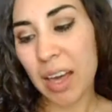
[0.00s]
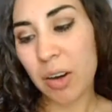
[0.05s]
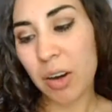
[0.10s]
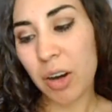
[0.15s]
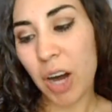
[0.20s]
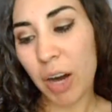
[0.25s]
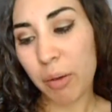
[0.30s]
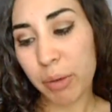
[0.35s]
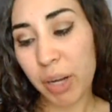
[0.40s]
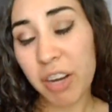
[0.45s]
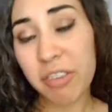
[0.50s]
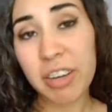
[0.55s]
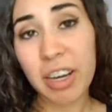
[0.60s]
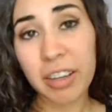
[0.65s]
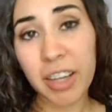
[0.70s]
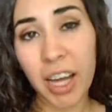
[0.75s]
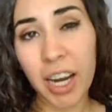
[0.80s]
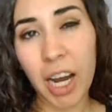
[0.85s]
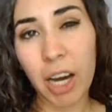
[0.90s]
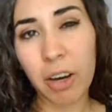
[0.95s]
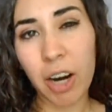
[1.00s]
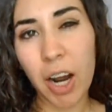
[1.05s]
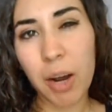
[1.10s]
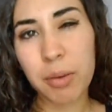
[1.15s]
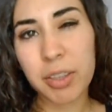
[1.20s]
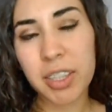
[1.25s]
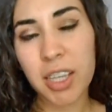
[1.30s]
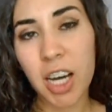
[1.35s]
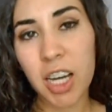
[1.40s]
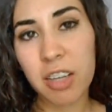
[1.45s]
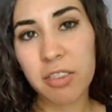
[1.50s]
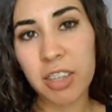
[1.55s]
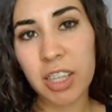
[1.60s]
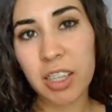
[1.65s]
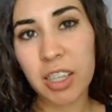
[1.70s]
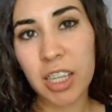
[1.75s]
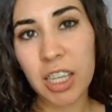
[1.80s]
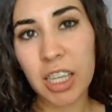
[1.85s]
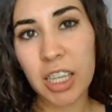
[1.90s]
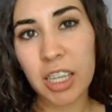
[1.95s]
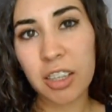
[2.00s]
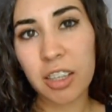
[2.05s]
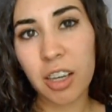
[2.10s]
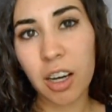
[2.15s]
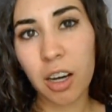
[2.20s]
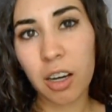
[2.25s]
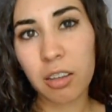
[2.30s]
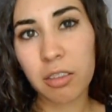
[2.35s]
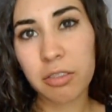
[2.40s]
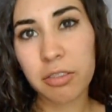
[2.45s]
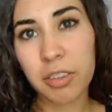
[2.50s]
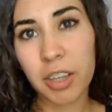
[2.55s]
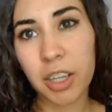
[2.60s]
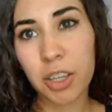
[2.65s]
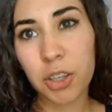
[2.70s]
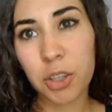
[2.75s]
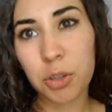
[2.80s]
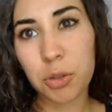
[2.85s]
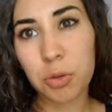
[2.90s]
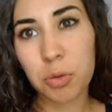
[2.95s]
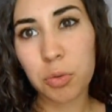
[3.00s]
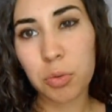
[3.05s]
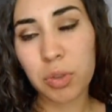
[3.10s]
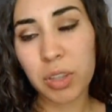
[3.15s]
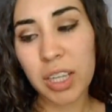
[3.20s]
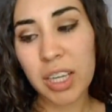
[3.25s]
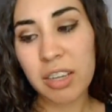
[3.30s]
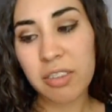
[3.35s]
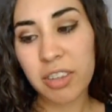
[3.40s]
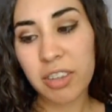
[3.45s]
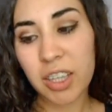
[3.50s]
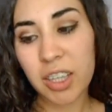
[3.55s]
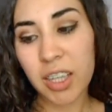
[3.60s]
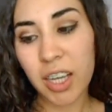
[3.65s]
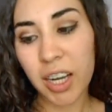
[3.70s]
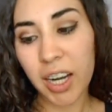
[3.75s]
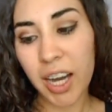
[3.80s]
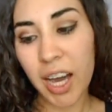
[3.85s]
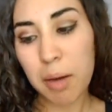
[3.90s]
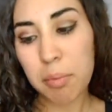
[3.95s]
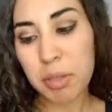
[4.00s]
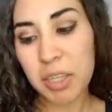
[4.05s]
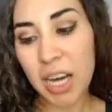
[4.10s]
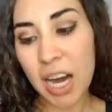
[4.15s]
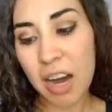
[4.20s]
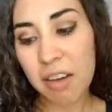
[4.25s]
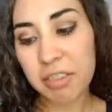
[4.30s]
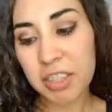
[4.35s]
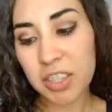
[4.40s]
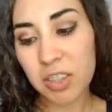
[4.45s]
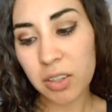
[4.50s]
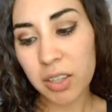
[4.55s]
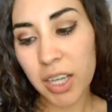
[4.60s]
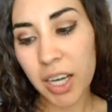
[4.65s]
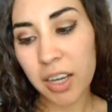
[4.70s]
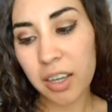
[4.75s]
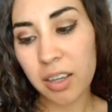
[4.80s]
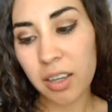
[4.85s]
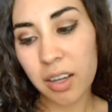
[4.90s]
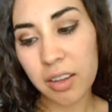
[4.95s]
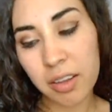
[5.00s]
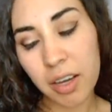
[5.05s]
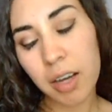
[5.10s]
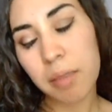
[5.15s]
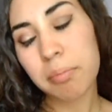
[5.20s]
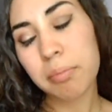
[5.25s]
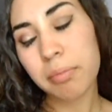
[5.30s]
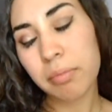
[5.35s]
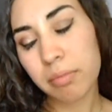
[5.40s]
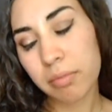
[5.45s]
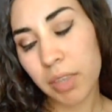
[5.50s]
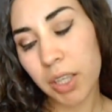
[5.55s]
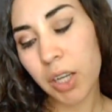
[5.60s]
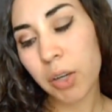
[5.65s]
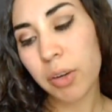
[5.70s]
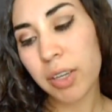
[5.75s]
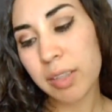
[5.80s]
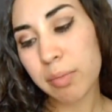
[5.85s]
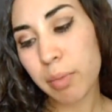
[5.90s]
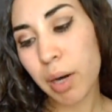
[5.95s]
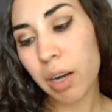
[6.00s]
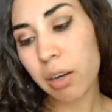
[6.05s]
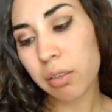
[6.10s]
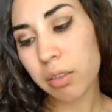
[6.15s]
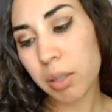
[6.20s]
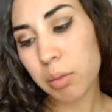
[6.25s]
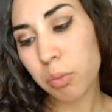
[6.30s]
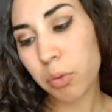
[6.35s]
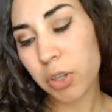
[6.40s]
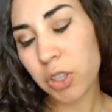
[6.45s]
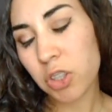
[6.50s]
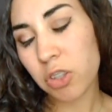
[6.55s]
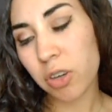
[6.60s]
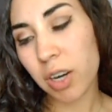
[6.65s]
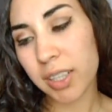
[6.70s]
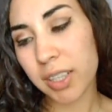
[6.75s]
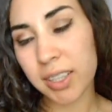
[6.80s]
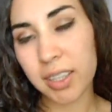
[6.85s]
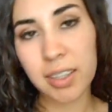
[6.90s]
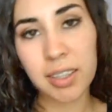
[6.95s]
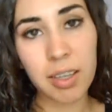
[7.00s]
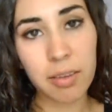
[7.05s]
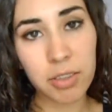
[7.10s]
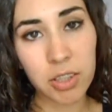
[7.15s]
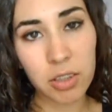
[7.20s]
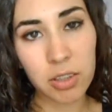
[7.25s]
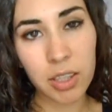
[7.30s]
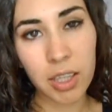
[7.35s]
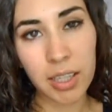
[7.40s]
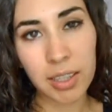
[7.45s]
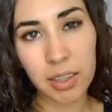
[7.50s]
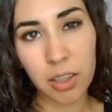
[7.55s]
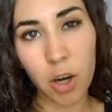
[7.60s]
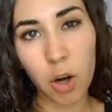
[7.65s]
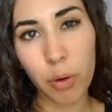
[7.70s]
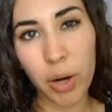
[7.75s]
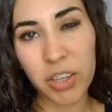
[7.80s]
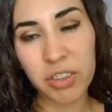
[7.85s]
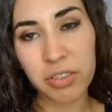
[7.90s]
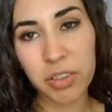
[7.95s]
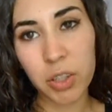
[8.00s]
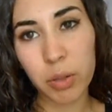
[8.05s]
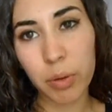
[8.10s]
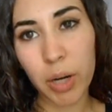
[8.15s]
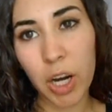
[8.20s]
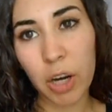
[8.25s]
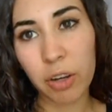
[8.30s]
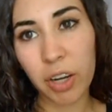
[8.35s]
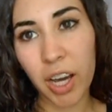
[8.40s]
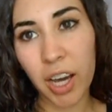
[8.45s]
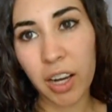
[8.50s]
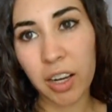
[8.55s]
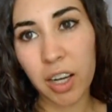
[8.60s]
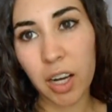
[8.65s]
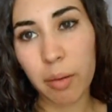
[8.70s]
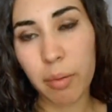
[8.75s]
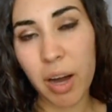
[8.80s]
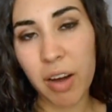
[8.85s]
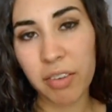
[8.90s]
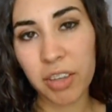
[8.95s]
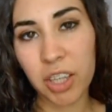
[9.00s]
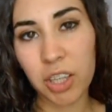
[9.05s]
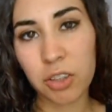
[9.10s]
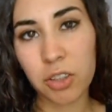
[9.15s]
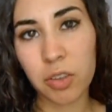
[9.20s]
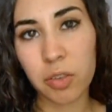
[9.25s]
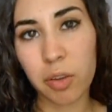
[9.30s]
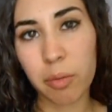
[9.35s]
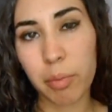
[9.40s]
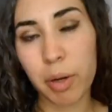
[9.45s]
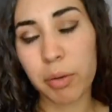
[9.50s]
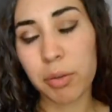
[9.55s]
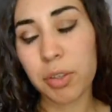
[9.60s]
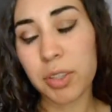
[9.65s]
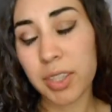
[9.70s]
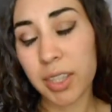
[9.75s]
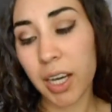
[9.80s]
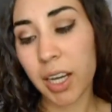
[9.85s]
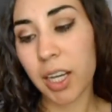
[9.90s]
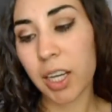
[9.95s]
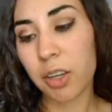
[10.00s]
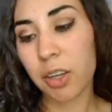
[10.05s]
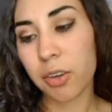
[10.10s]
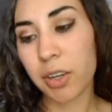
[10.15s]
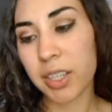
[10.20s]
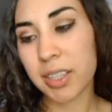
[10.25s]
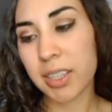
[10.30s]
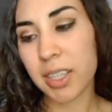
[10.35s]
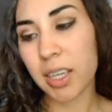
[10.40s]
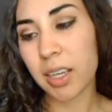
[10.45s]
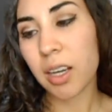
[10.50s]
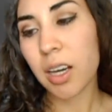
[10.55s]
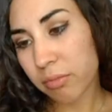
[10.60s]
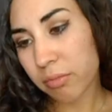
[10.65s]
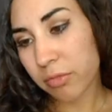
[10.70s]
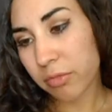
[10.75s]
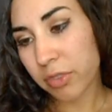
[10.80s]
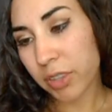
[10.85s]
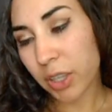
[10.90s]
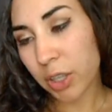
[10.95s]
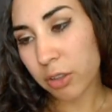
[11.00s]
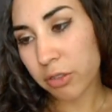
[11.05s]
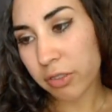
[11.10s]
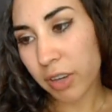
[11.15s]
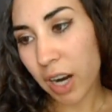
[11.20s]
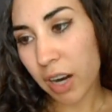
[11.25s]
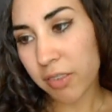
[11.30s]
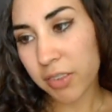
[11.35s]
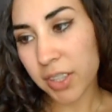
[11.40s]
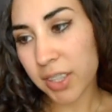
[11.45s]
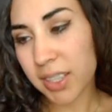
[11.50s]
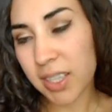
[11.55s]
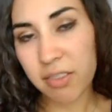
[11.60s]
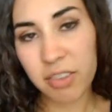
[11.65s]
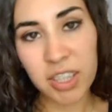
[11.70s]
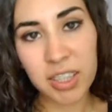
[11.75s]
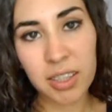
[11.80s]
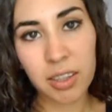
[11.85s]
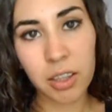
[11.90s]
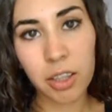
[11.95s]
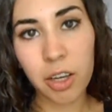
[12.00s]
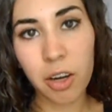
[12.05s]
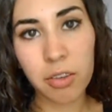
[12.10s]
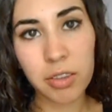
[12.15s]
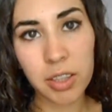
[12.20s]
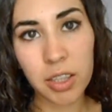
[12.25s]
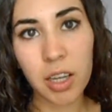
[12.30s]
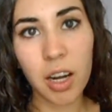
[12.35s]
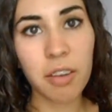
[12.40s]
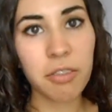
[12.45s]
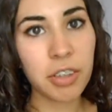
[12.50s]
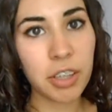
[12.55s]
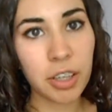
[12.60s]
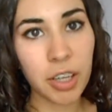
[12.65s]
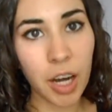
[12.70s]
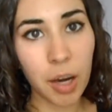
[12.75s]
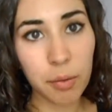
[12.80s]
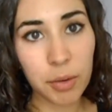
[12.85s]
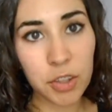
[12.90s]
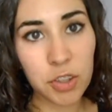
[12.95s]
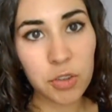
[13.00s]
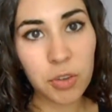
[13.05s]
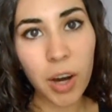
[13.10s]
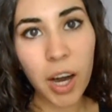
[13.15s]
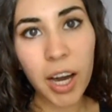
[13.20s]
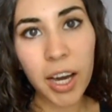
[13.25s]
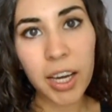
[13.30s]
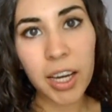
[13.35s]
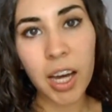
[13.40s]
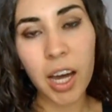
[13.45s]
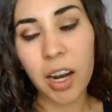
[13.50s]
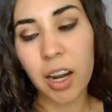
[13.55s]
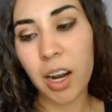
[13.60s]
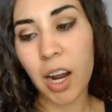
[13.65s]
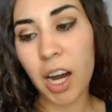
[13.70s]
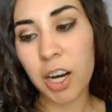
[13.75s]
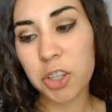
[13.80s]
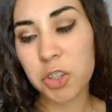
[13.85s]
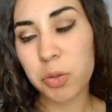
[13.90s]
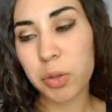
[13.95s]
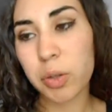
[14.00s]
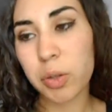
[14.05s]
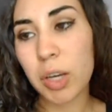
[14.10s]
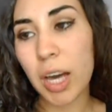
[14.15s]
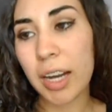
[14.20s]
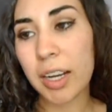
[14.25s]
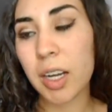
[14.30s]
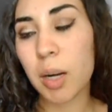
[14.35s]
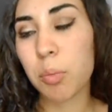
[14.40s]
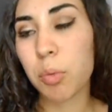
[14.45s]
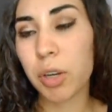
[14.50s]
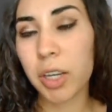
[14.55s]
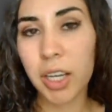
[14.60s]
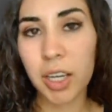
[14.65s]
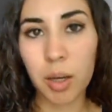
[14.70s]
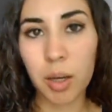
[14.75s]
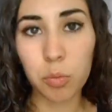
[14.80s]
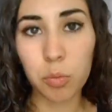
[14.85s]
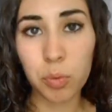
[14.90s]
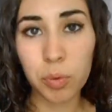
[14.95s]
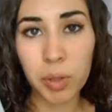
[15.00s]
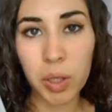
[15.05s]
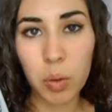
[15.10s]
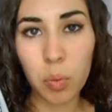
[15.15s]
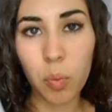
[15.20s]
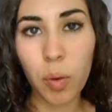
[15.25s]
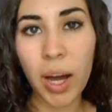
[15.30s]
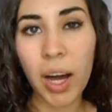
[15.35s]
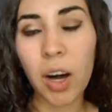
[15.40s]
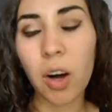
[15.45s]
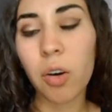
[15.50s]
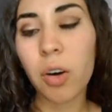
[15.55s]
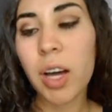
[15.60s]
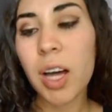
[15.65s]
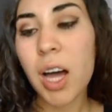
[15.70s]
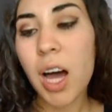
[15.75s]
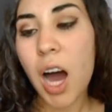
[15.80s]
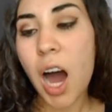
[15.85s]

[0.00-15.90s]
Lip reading: When I found that out, I was kind of in need of a new leave-in, and I happened to have this on hand, and I thought, you know, it's moderately moisturizing because I was using it as a co-wash for a while and I ended up having issues with my roots getting greasy. V05, it doesn't have any silicones in it. I figured I would try it, and it actually ended up working really well.